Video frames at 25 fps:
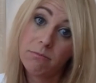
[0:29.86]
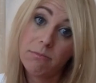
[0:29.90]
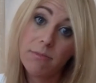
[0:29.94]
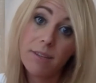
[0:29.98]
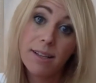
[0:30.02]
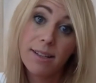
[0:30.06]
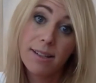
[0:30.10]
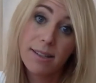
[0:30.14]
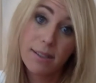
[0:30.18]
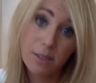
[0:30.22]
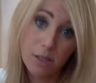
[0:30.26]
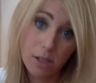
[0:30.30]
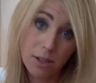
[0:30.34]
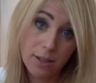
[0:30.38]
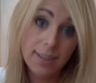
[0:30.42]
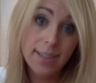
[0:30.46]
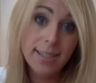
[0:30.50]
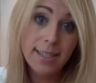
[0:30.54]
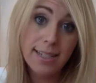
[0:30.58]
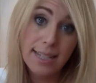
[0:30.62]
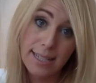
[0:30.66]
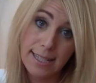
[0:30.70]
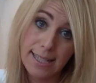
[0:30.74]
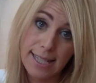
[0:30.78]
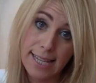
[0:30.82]
that it looks
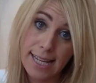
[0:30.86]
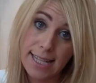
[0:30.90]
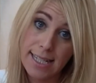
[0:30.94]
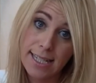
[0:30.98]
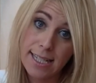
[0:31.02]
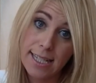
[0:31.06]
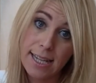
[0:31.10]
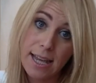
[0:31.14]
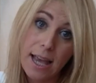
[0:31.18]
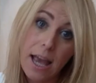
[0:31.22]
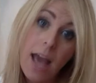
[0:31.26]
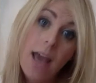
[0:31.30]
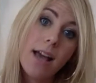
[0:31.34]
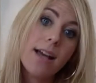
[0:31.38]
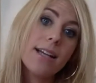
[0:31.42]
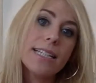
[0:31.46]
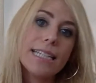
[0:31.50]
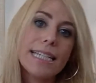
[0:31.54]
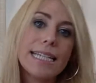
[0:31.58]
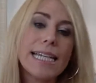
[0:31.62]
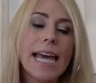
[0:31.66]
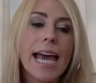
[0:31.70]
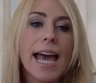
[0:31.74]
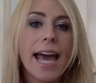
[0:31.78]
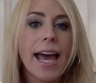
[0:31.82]
decent.
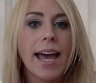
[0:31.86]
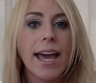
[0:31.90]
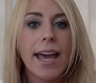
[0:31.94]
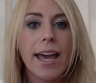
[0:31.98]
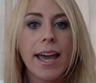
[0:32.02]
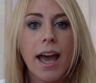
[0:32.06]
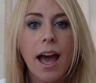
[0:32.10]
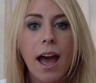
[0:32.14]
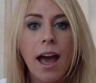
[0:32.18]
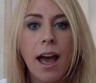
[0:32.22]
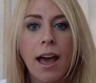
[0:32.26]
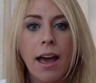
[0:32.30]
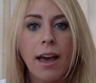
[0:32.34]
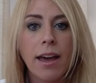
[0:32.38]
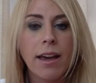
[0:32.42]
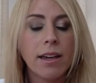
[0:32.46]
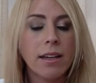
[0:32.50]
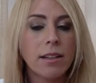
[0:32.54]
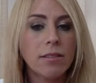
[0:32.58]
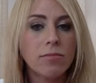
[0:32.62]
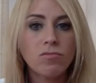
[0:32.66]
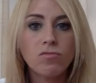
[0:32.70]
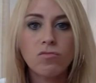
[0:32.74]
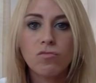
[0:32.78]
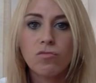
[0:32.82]
Today
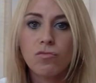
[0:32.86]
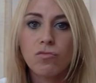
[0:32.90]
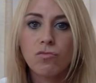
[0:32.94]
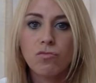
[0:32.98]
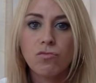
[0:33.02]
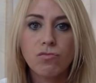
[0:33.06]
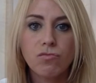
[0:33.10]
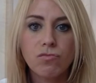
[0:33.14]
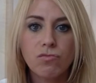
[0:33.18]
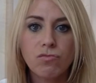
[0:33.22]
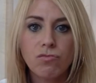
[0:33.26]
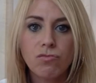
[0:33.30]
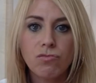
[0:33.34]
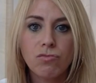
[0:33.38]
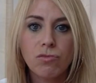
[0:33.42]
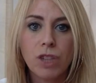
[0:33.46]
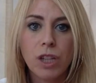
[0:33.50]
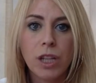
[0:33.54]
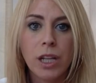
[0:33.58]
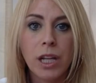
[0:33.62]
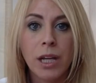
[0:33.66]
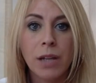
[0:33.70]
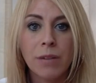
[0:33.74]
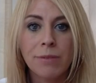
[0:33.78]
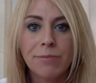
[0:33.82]
I,
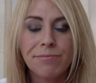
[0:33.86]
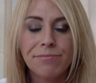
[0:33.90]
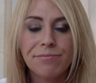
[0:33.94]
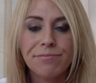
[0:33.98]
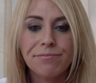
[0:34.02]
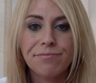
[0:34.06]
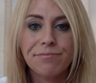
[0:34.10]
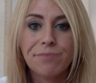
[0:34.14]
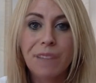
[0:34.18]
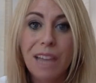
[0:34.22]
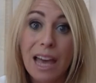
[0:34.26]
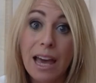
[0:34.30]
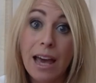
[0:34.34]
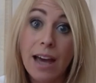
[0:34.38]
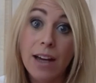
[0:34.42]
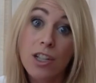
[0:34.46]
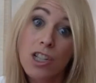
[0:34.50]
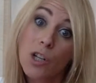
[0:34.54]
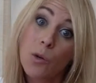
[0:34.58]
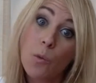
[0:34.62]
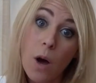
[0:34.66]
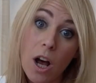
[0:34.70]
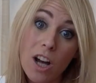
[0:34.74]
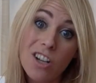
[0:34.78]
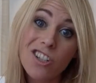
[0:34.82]
you know, I
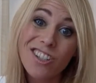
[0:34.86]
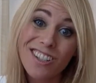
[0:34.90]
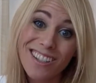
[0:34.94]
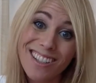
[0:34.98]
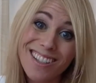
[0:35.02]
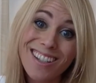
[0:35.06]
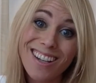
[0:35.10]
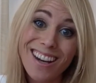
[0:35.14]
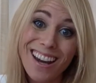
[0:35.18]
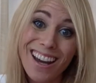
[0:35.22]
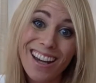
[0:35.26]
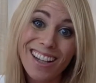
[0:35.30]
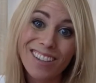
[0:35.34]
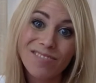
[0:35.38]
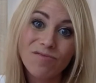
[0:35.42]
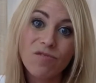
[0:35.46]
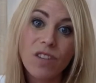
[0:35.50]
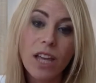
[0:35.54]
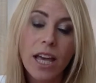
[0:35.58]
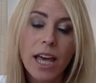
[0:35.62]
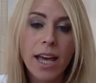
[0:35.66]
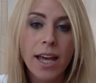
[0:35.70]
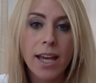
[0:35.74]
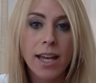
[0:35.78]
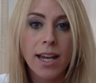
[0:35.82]
actually washed it today
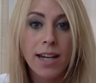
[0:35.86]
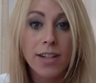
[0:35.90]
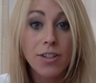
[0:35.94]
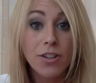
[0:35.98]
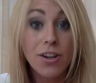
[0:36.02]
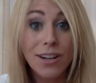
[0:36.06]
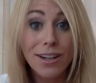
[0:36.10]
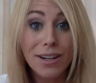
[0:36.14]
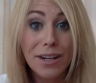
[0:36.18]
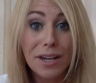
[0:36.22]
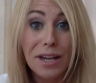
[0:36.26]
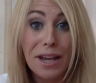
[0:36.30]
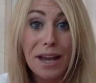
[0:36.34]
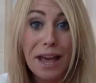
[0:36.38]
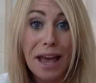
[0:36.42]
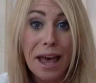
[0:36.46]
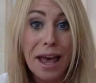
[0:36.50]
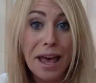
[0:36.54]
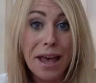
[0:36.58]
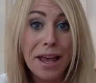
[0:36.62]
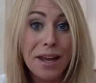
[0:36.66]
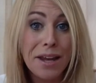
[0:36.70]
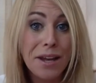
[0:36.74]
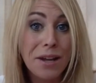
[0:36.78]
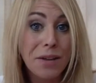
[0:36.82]
and I straightened it.
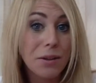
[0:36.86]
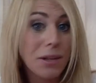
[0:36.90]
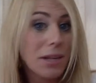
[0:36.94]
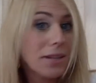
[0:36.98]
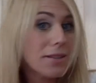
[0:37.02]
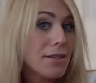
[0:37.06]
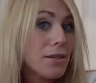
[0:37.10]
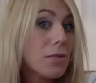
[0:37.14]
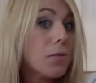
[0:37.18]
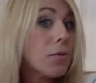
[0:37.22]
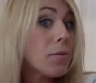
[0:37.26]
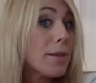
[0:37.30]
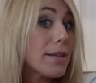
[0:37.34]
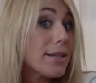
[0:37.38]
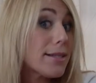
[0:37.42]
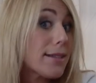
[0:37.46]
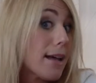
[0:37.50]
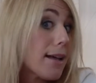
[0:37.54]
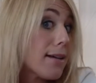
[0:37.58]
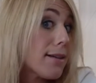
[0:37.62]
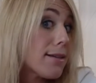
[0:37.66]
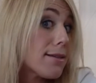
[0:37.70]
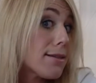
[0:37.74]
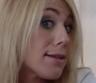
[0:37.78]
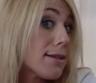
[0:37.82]
And let's see what my
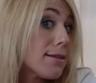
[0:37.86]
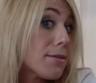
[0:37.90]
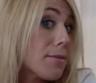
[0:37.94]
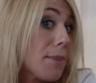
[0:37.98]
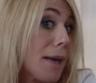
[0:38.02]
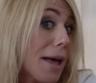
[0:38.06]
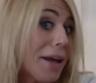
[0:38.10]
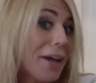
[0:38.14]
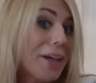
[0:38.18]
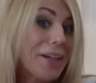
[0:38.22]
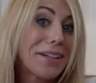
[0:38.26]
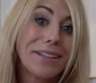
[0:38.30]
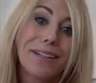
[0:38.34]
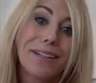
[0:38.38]
stylist says about it.